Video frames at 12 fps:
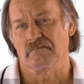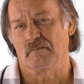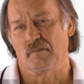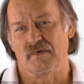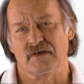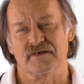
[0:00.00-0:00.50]

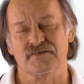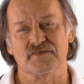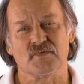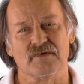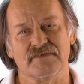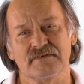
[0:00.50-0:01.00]
Blood
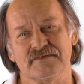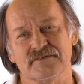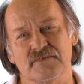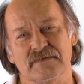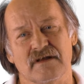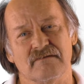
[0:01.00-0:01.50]
is worthless
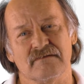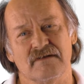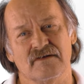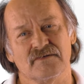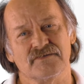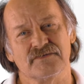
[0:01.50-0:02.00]
without
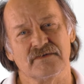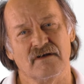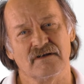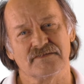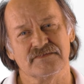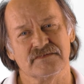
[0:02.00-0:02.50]
lungs to
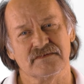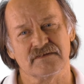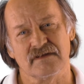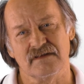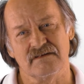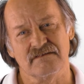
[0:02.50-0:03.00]

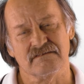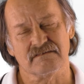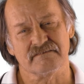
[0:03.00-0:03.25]
oxygenate it.